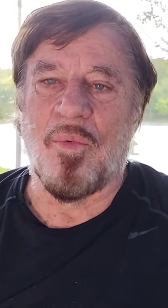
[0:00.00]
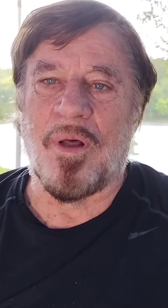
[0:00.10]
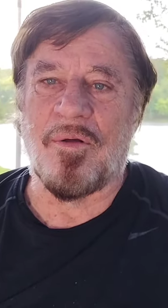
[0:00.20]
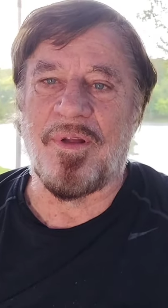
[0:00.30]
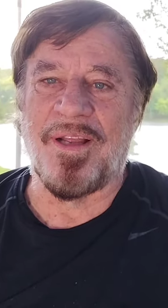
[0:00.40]

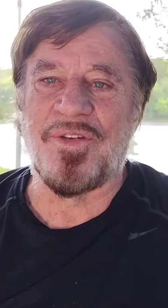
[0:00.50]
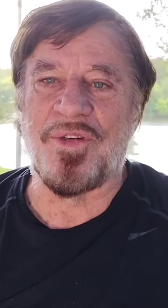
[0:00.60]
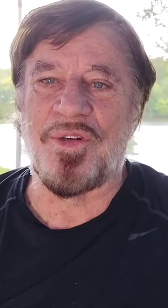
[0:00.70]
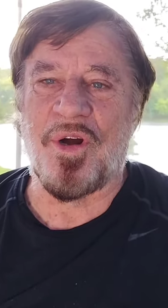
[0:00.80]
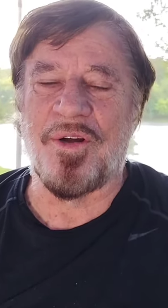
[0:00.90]
Well, it's
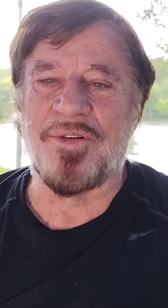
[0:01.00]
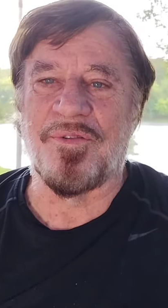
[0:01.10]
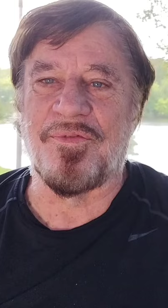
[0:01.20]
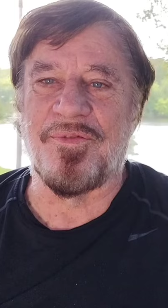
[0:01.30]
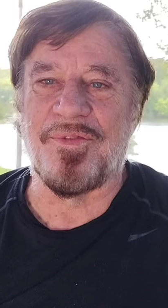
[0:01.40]
in charge
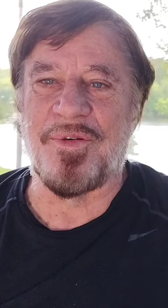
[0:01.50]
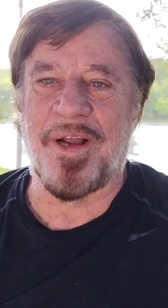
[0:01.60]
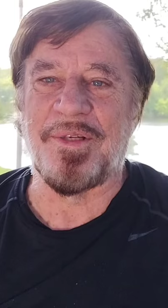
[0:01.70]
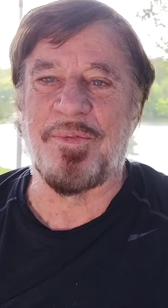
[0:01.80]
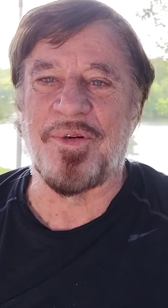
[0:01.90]
of
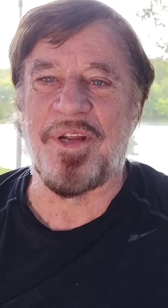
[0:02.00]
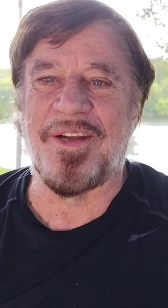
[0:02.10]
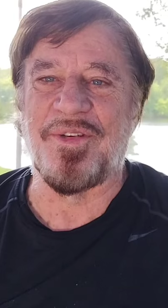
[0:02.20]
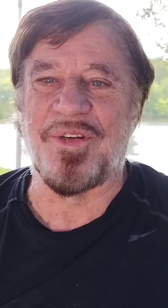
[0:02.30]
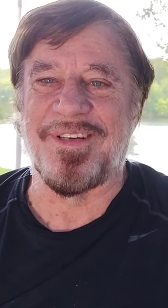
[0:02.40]

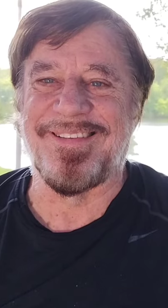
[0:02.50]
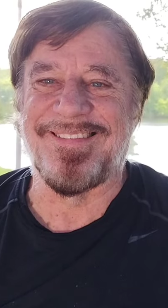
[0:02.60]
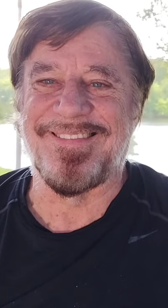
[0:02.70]
transportation.